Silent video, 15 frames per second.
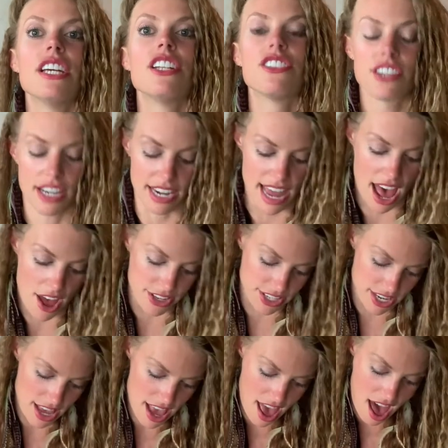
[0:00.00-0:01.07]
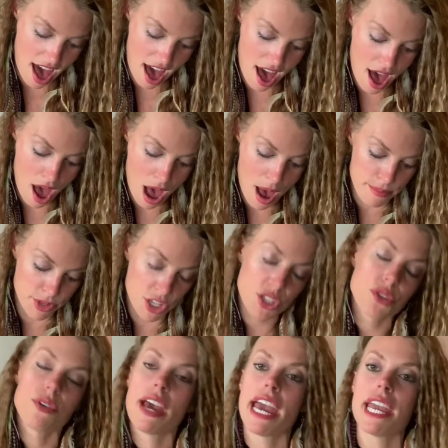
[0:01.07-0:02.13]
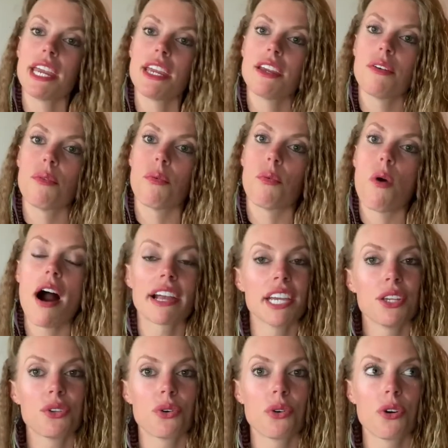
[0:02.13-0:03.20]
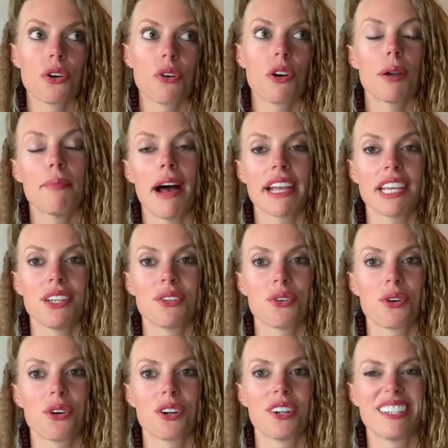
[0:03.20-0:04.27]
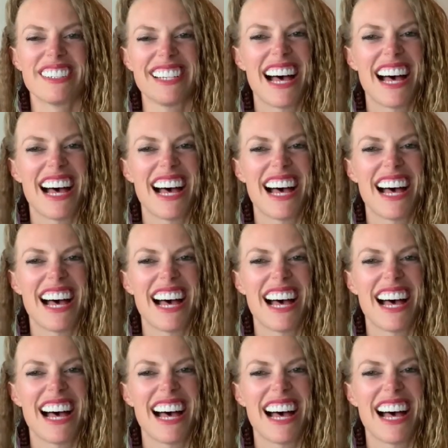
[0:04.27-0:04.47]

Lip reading: Check it out. You could do a walking tour or a biking tour.